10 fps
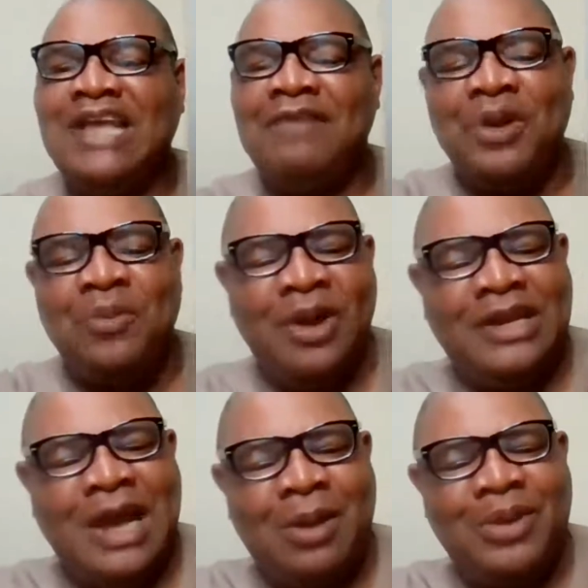
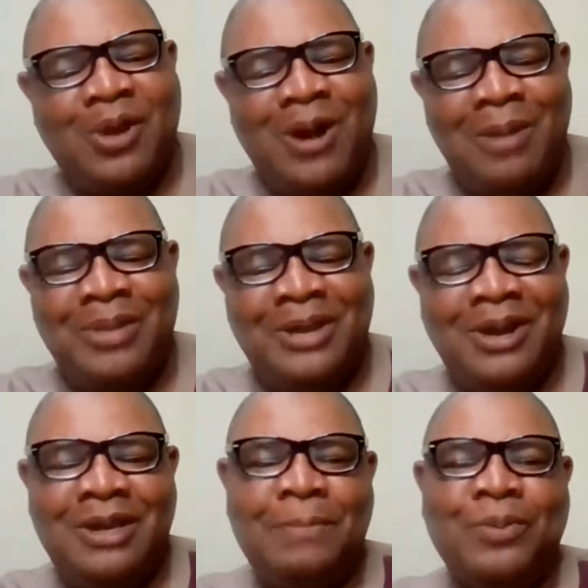everyone that will be coming on the